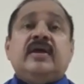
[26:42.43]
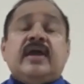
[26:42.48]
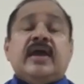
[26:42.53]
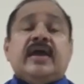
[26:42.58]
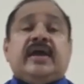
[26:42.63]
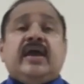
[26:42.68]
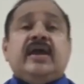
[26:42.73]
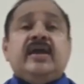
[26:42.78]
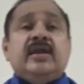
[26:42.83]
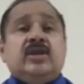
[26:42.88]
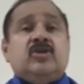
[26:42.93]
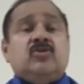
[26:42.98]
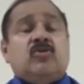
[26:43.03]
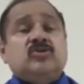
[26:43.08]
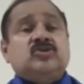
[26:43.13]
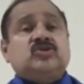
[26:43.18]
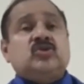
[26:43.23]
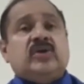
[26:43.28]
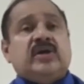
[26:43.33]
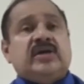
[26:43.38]
Again, it
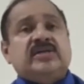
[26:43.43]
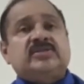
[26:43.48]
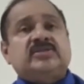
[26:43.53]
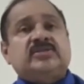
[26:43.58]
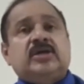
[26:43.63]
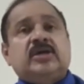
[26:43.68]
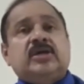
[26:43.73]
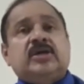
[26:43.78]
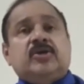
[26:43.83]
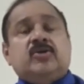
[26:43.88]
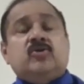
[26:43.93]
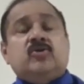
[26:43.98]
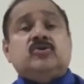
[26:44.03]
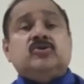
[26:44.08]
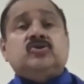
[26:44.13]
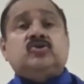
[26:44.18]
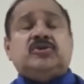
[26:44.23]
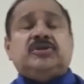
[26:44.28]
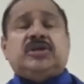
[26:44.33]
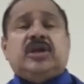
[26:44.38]
also has
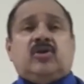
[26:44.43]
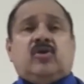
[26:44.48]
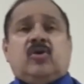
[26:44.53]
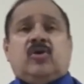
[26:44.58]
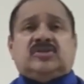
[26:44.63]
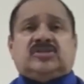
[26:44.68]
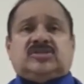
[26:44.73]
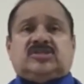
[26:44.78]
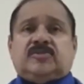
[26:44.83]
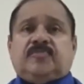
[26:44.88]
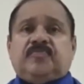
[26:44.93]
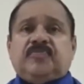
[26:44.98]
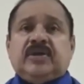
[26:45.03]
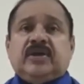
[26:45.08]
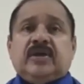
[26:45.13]
social cost.